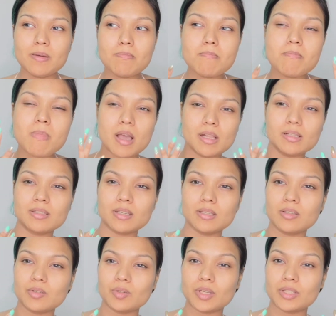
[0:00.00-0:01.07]
of melts
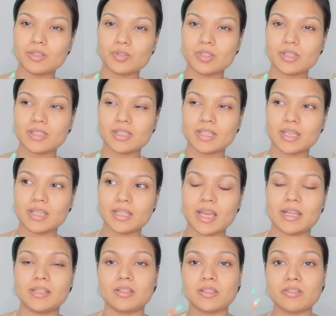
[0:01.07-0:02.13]
into the skin
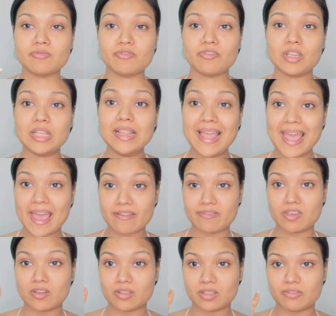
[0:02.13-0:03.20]
and doesn't feel
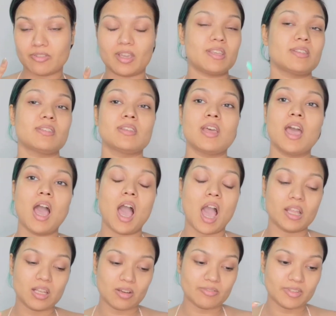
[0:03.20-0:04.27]
heavy on the face.
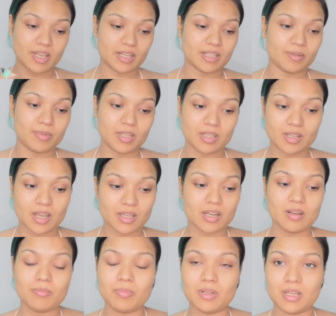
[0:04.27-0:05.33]
I love that. I mean, I
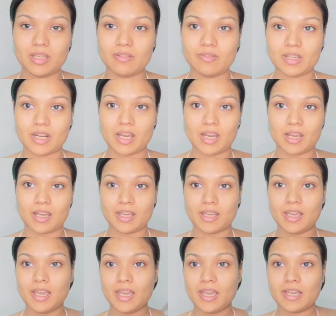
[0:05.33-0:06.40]
can't believe that
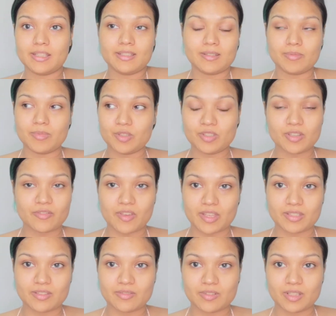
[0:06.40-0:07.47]
it's a music
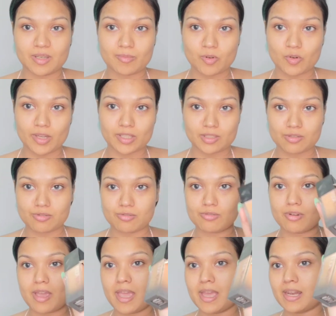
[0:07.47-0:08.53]
festival I'm going
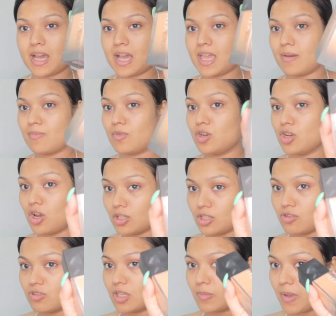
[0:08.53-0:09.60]
to, and I am not
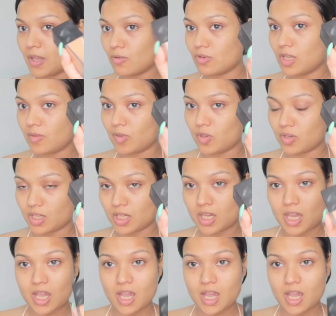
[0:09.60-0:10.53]
using my Huda Beauty.